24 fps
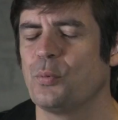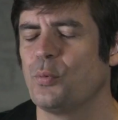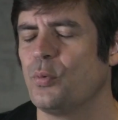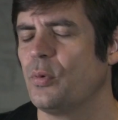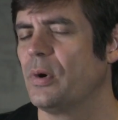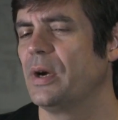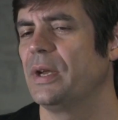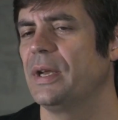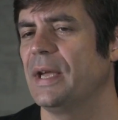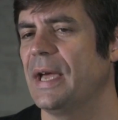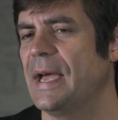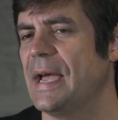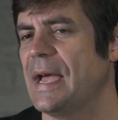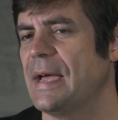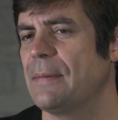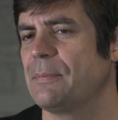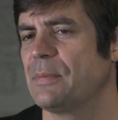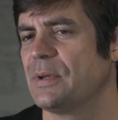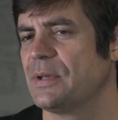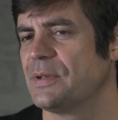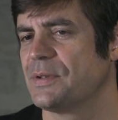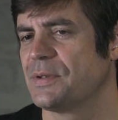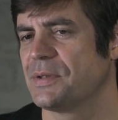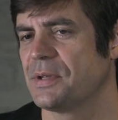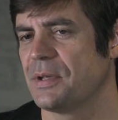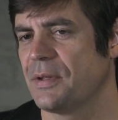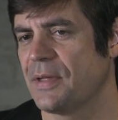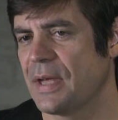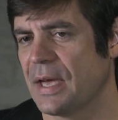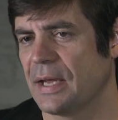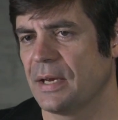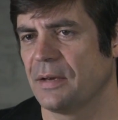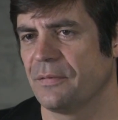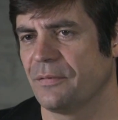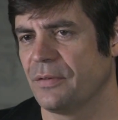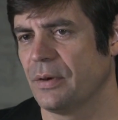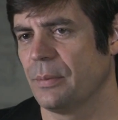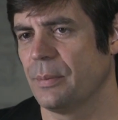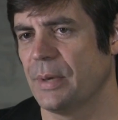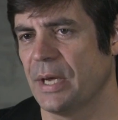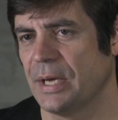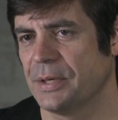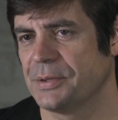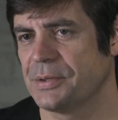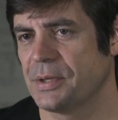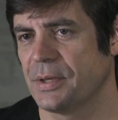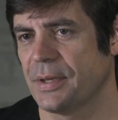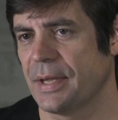What happens to that
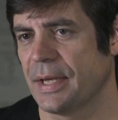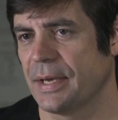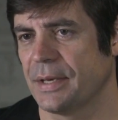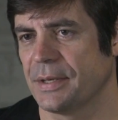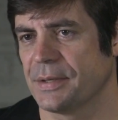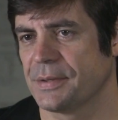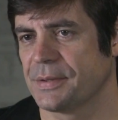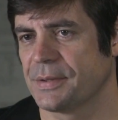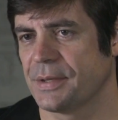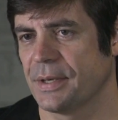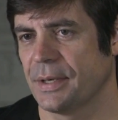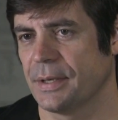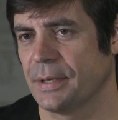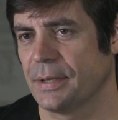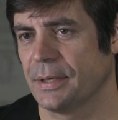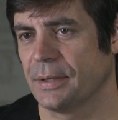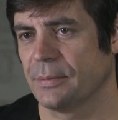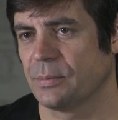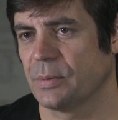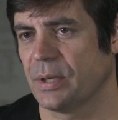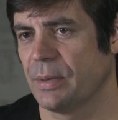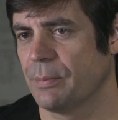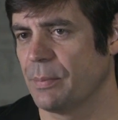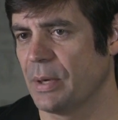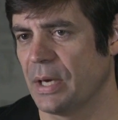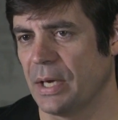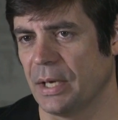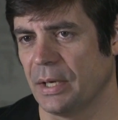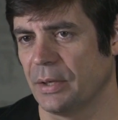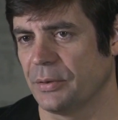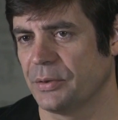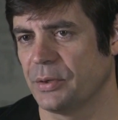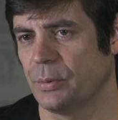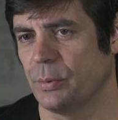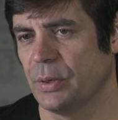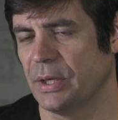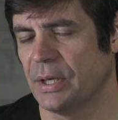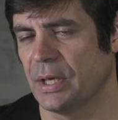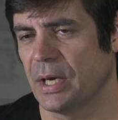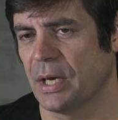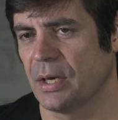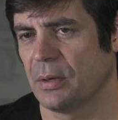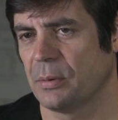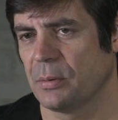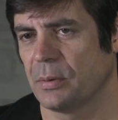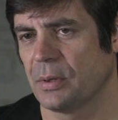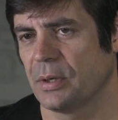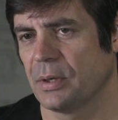information that is uh, compiled? Do we know?